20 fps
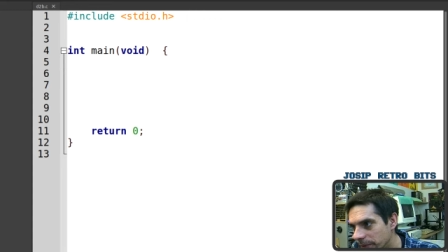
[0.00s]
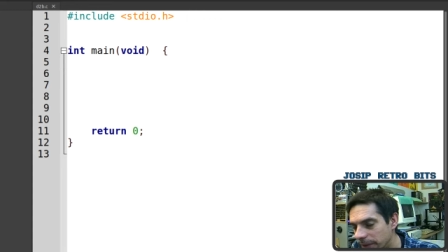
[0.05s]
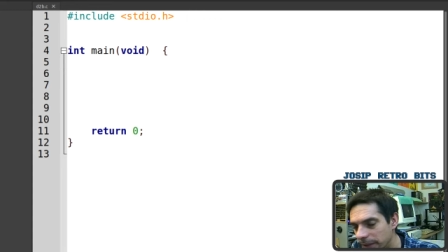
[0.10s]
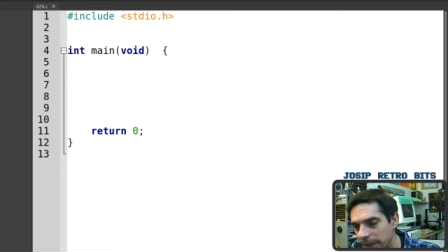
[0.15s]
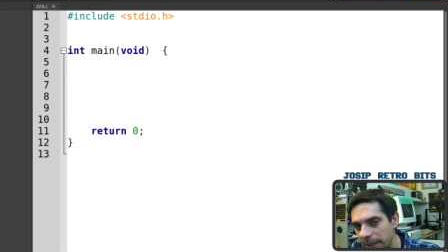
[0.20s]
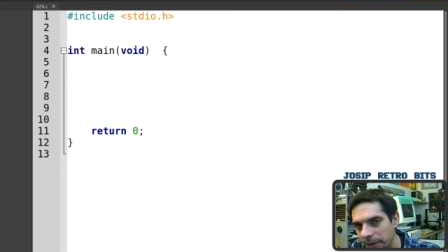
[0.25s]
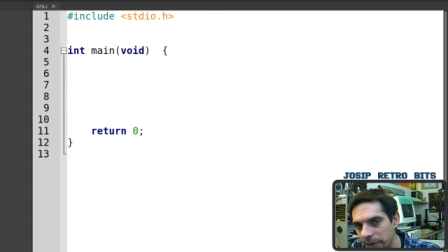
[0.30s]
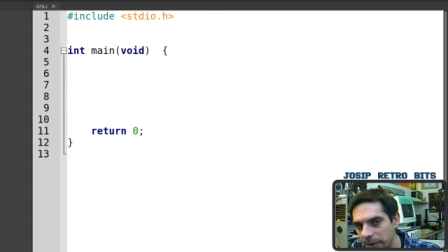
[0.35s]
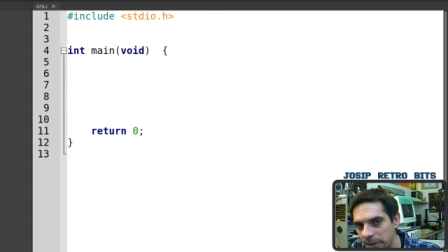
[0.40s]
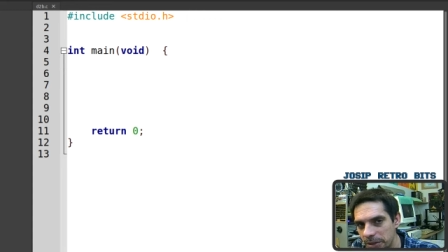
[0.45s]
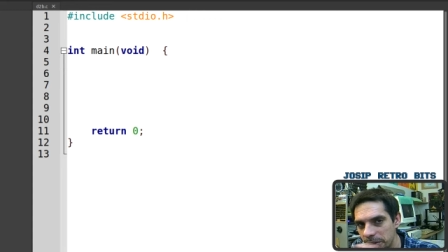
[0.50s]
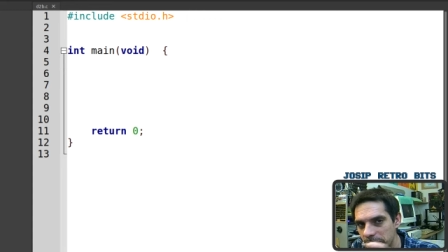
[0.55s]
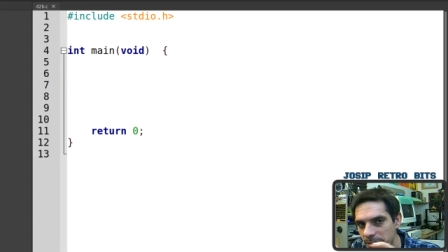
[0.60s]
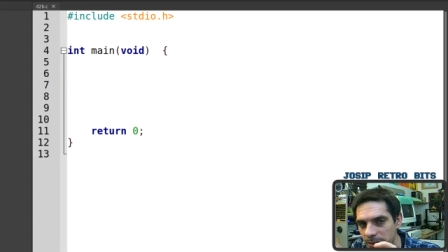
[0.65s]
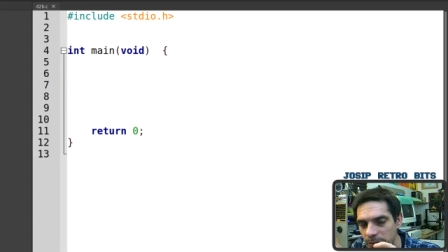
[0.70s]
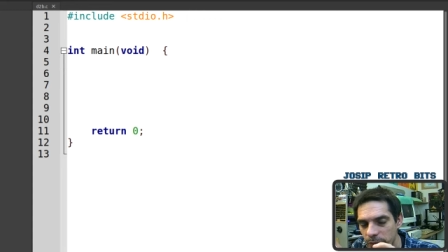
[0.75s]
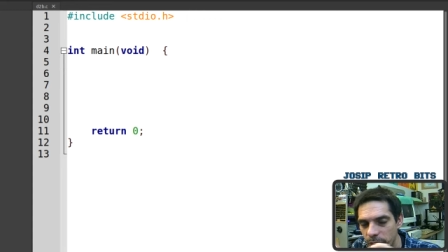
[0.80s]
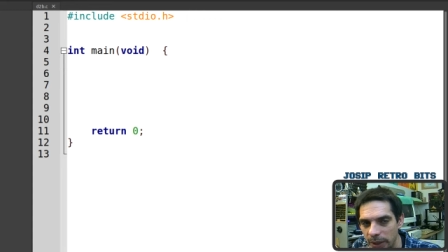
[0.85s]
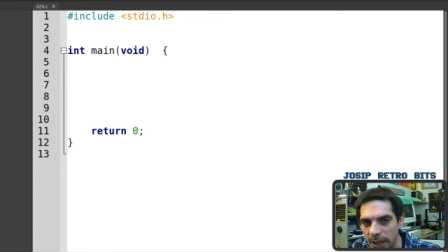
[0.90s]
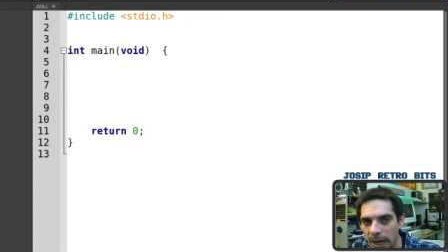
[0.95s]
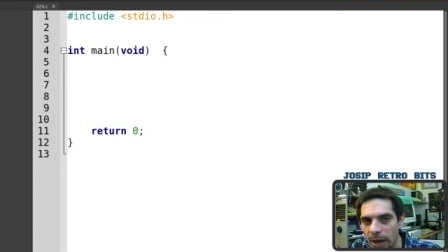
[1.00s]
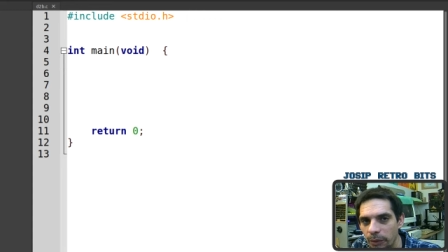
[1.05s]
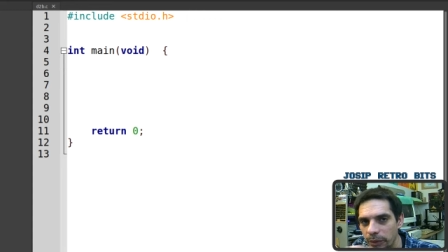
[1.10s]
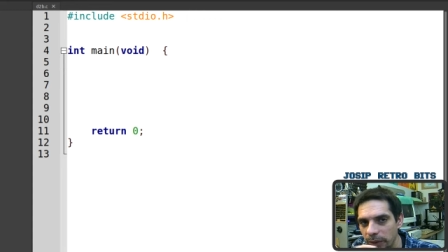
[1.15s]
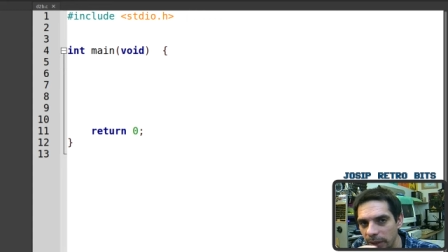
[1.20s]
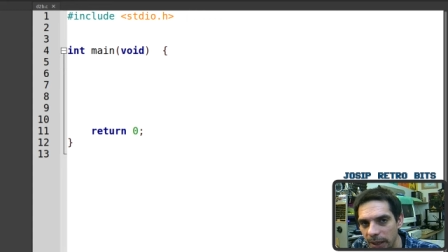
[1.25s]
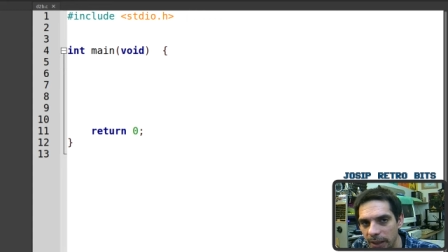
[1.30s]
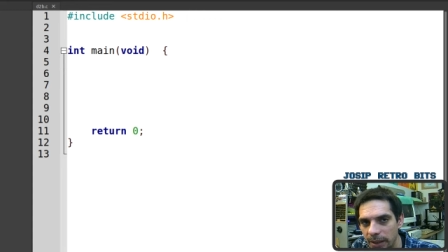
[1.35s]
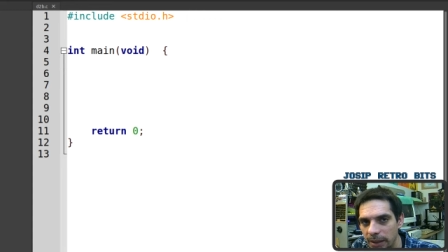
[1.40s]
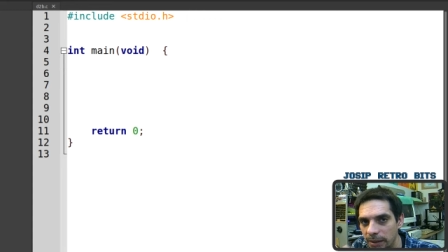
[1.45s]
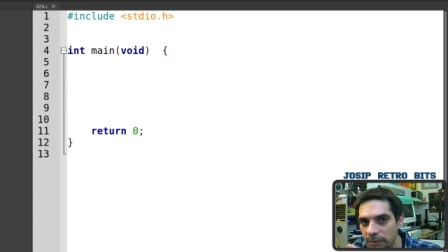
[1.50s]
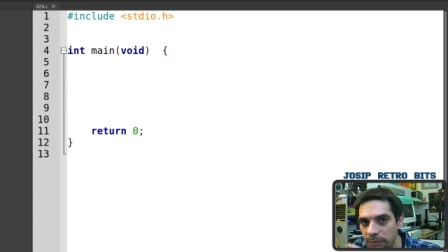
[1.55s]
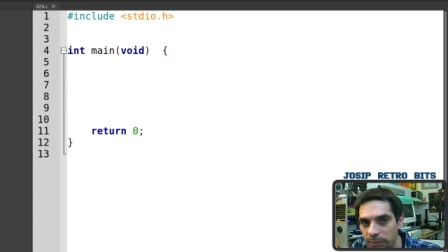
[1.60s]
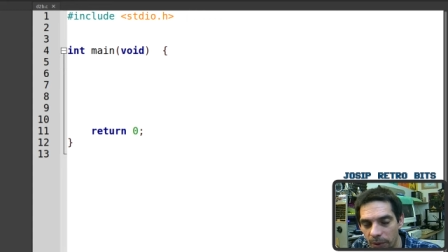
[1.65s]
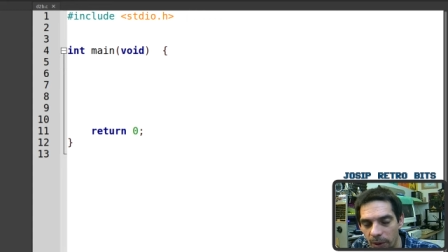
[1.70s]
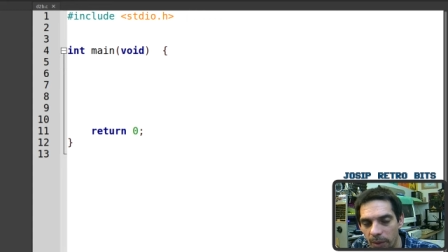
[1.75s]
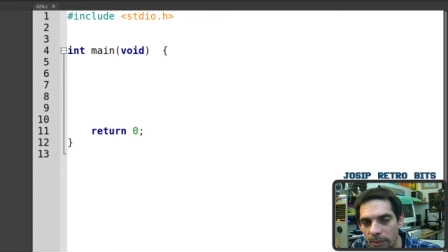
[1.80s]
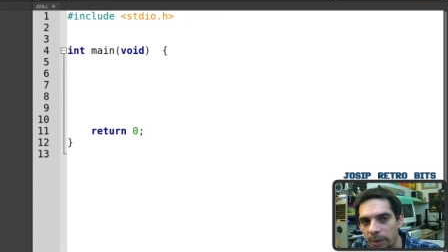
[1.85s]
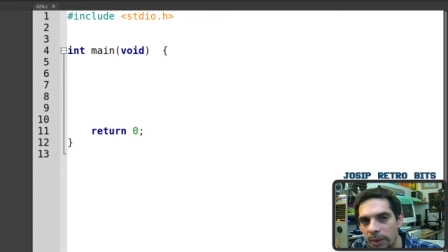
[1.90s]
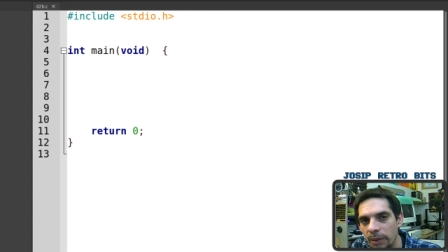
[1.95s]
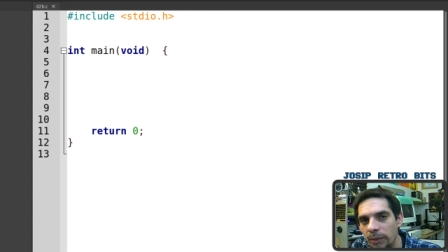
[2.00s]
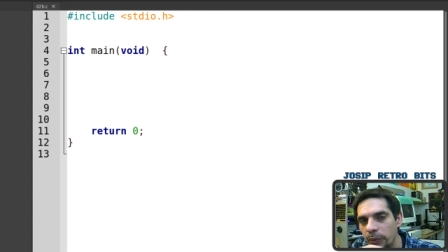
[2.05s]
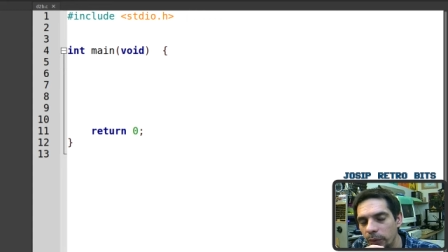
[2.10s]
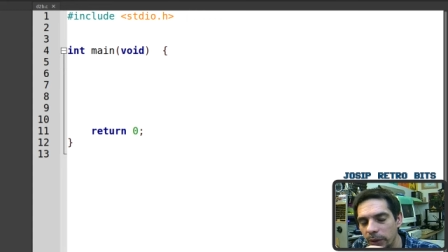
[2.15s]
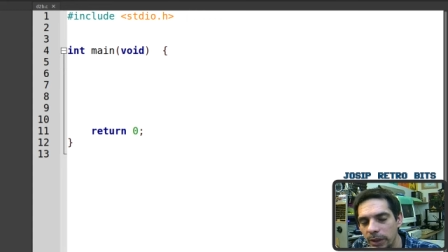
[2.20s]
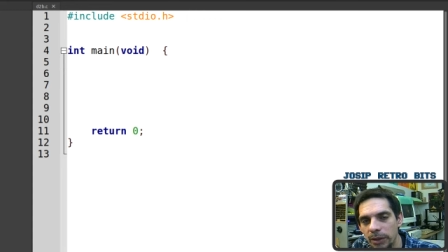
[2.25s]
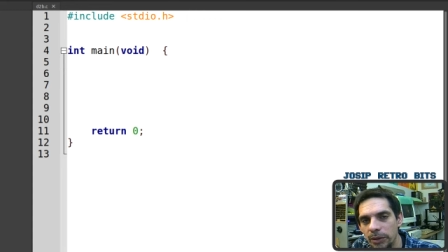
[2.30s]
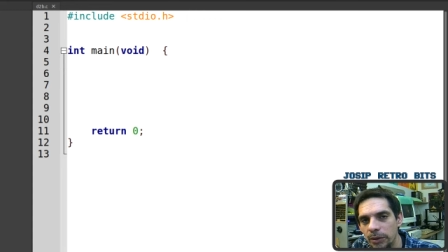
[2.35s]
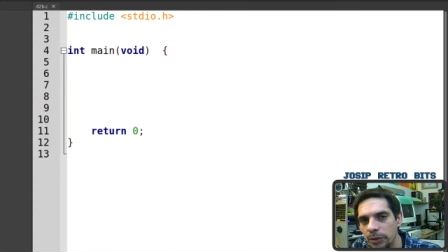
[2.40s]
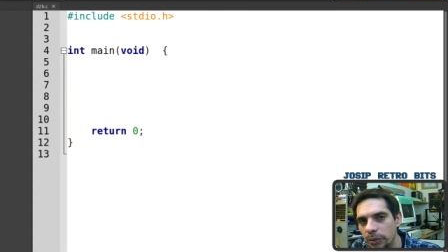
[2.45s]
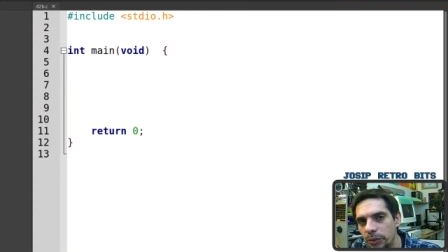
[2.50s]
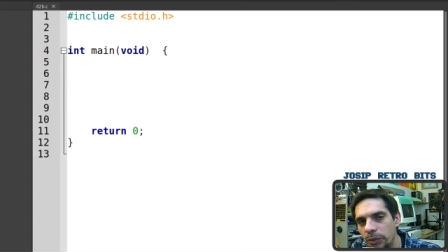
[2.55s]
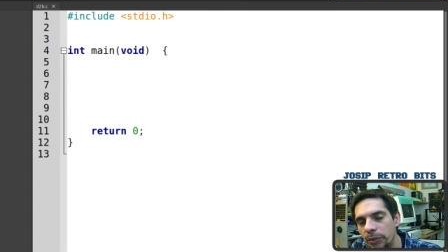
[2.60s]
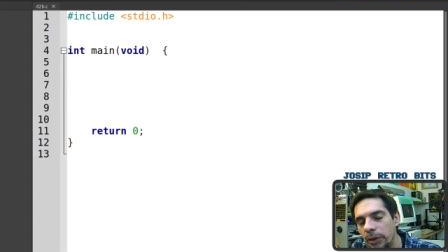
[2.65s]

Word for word: there is without any problem we can do